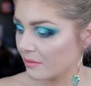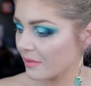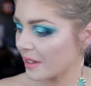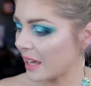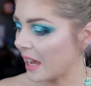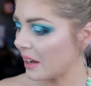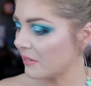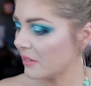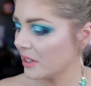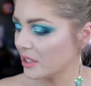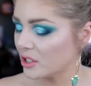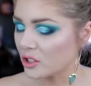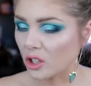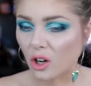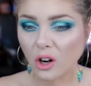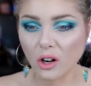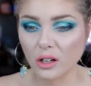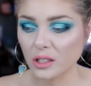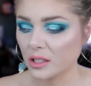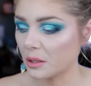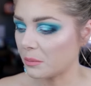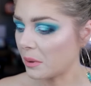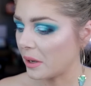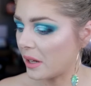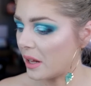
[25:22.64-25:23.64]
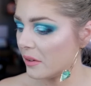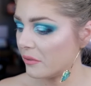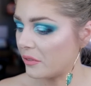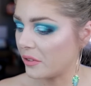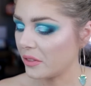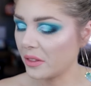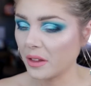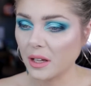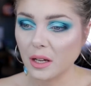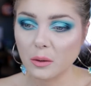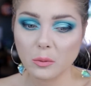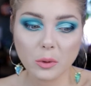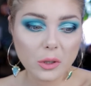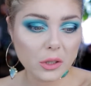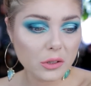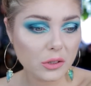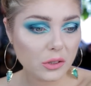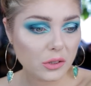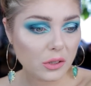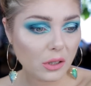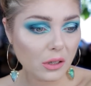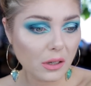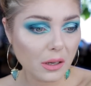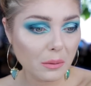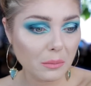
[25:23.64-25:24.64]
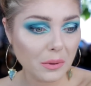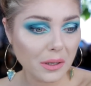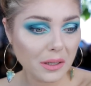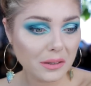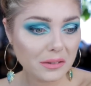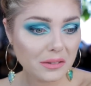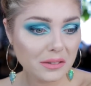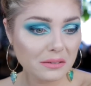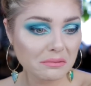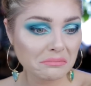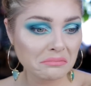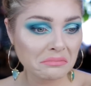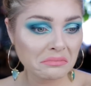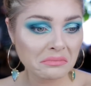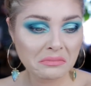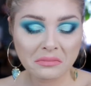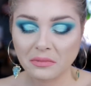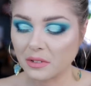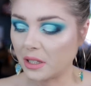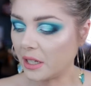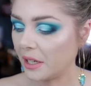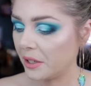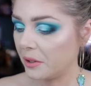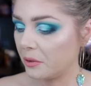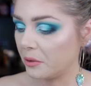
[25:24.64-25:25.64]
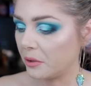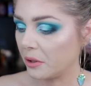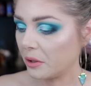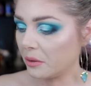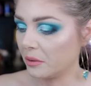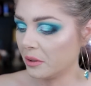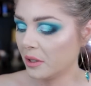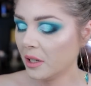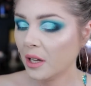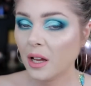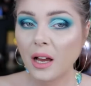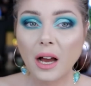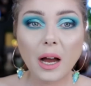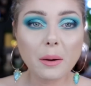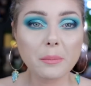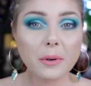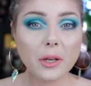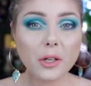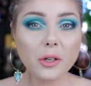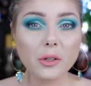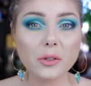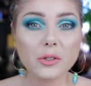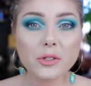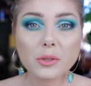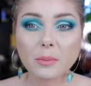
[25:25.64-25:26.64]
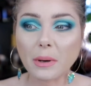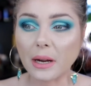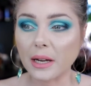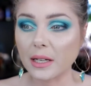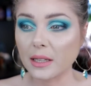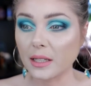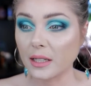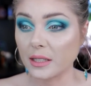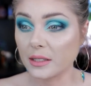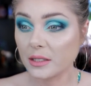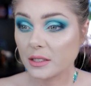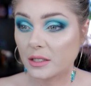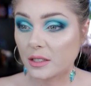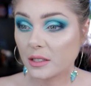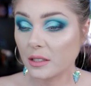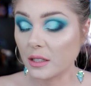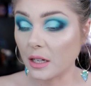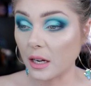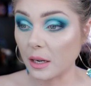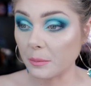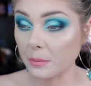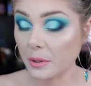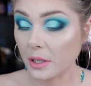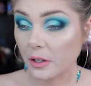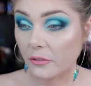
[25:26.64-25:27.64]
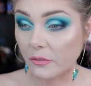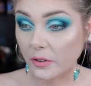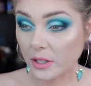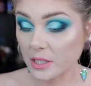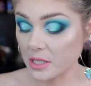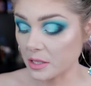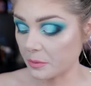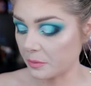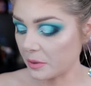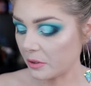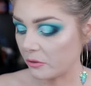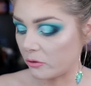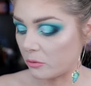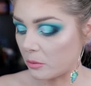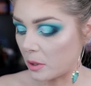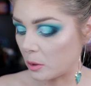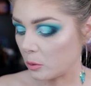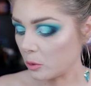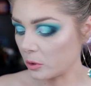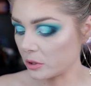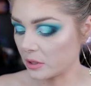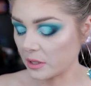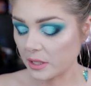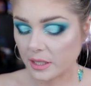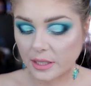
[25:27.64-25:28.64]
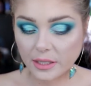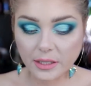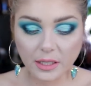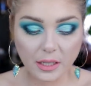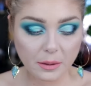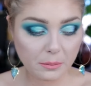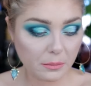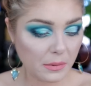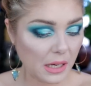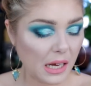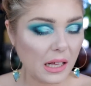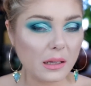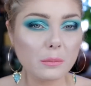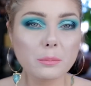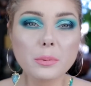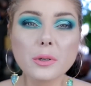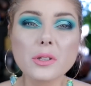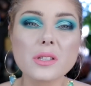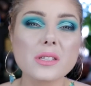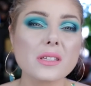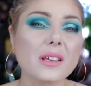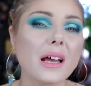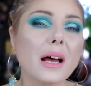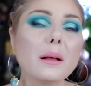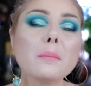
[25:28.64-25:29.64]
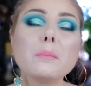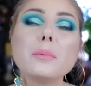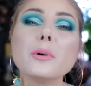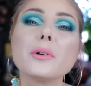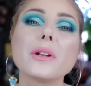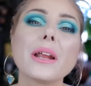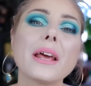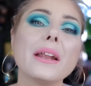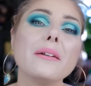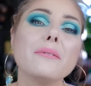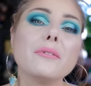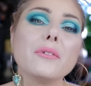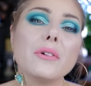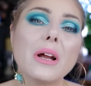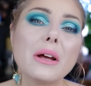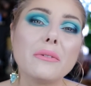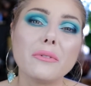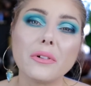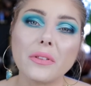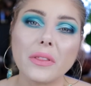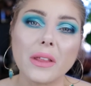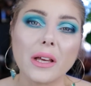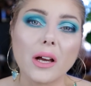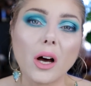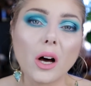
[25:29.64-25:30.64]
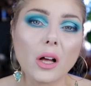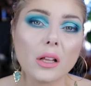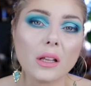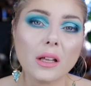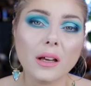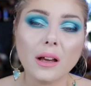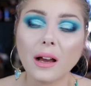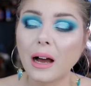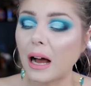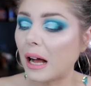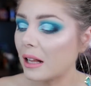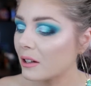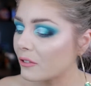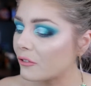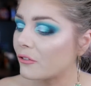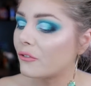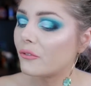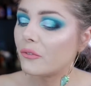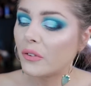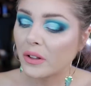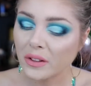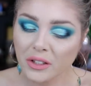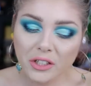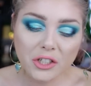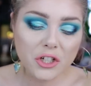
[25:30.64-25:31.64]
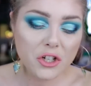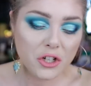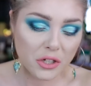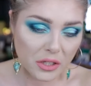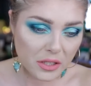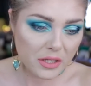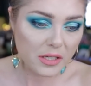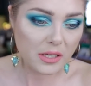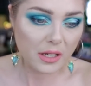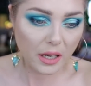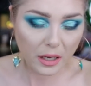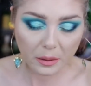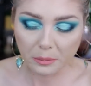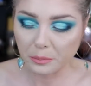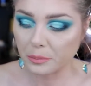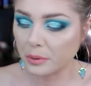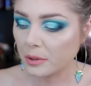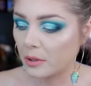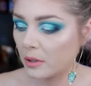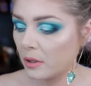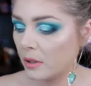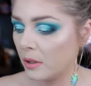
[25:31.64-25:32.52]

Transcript: Have I talked about everything I wanted to talk about? I don't know. I'm gonna do some eyeliner. I'm gonna find something for my waterline, and I'll put I'll put everything on. I'll finish this up.